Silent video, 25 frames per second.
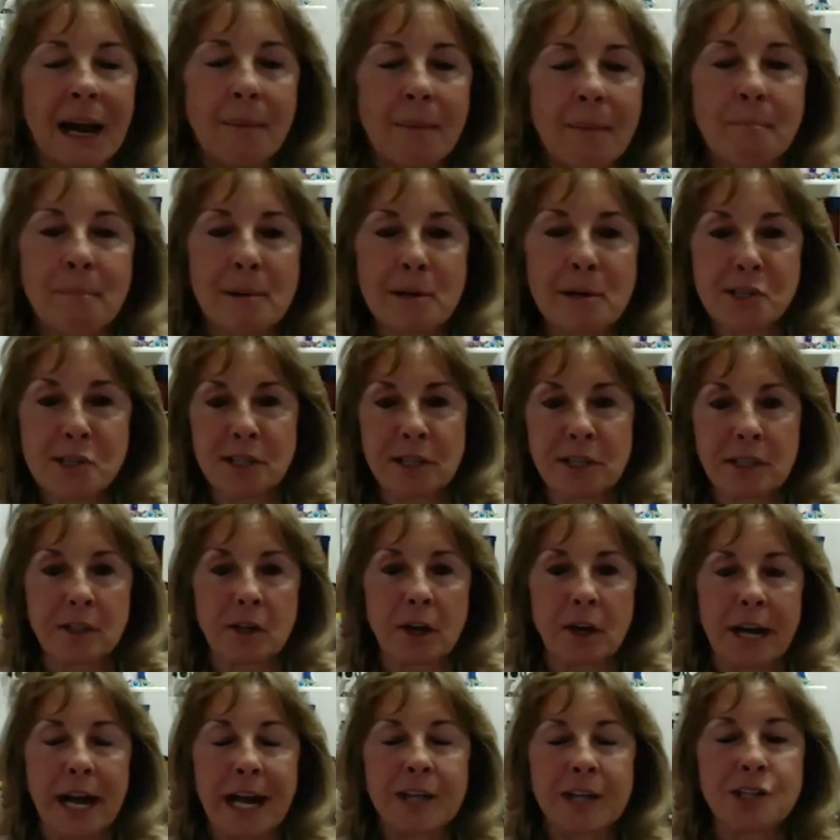personal
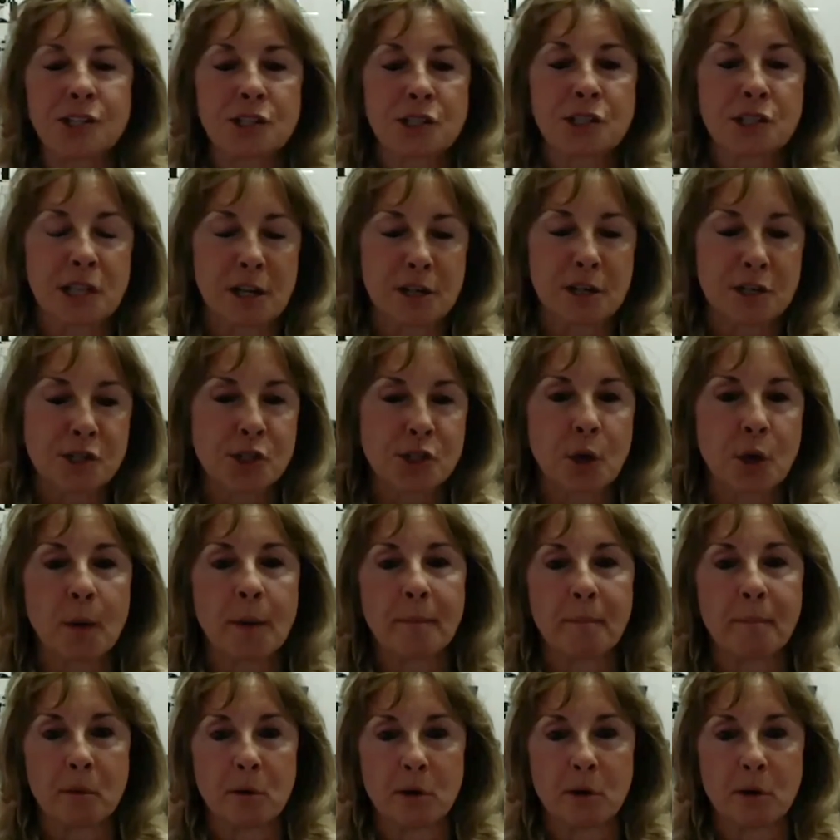connections are so
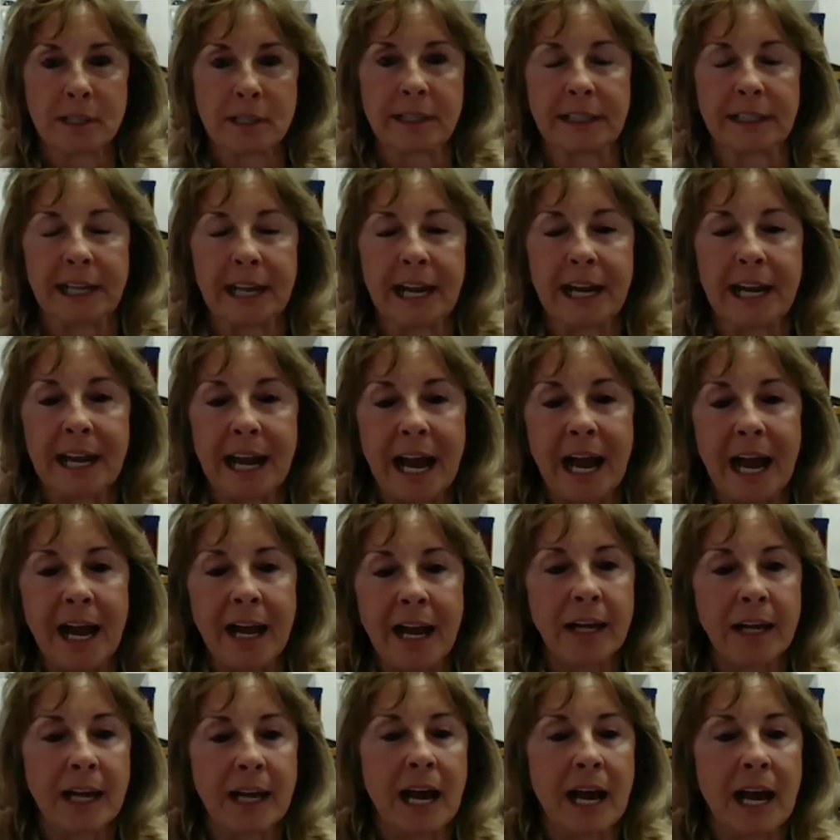important, and
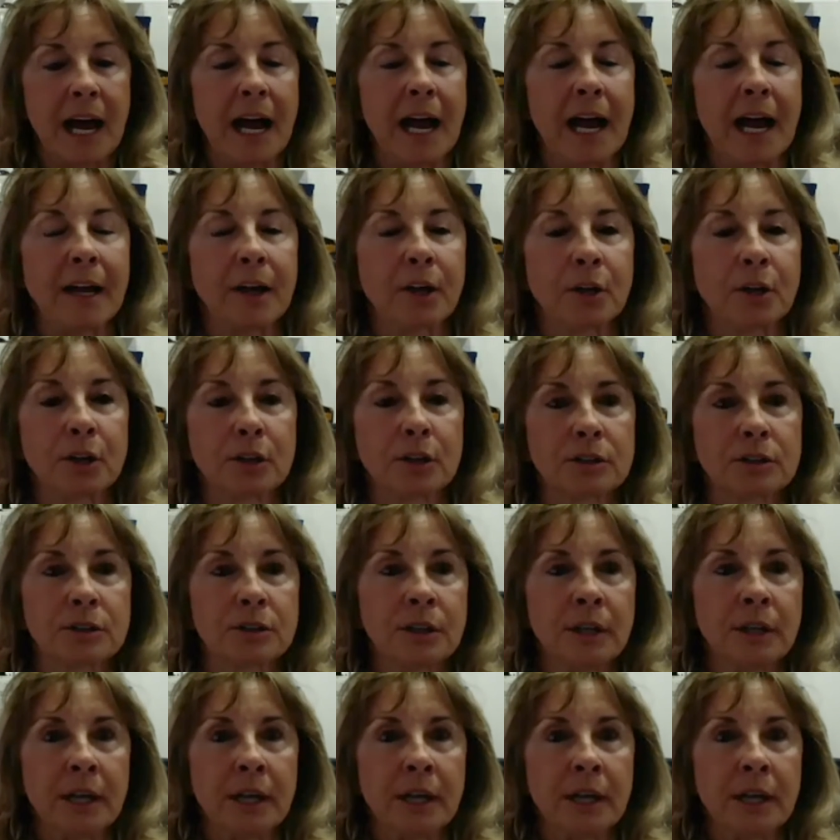I could